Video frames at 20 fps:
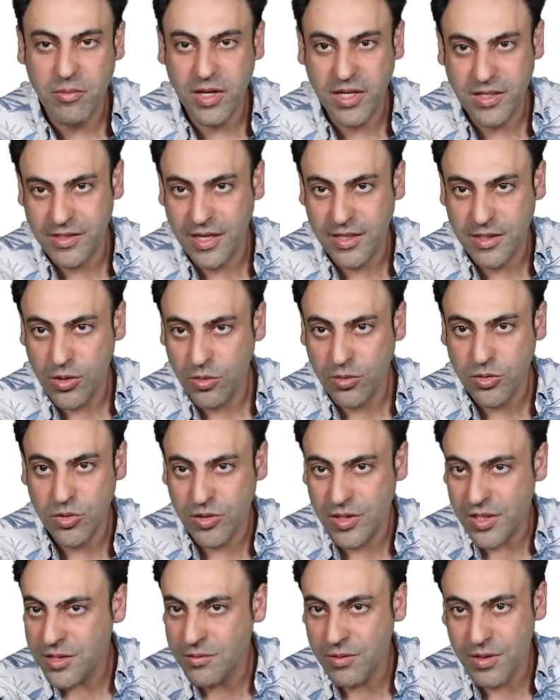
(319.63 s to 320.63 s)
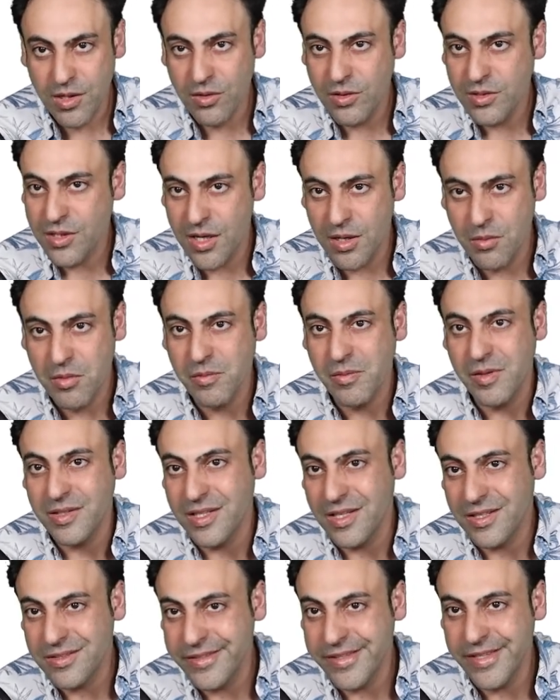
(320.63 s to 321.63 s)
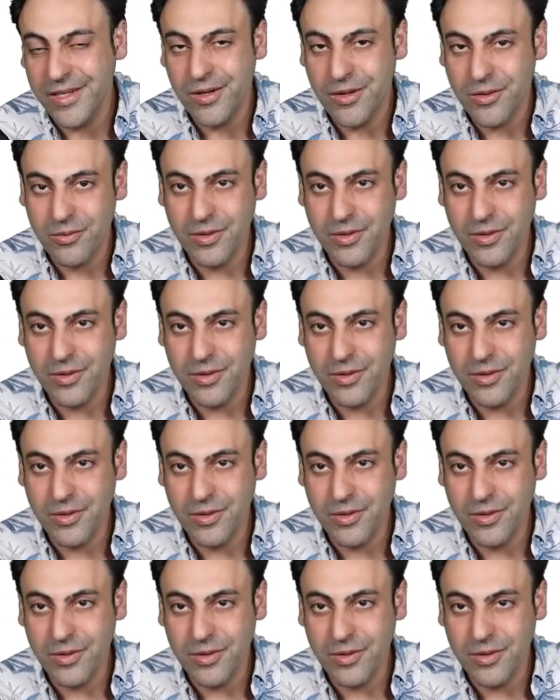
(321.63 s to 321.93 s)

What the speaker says: because I told you this video is going to be about the clinical